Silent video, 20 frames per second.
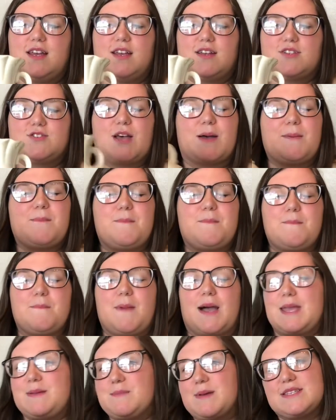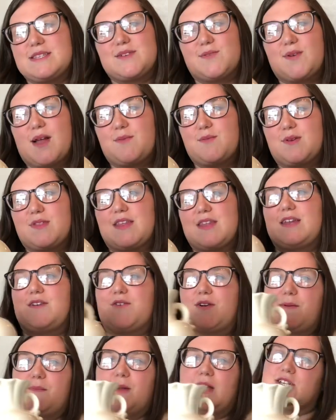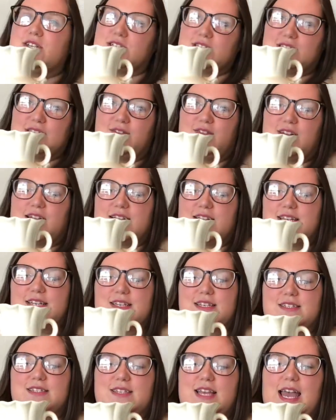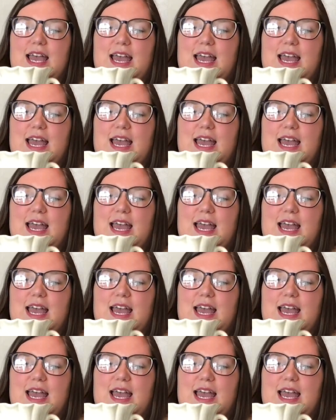So I might mess around with it, or I might just leave it as is.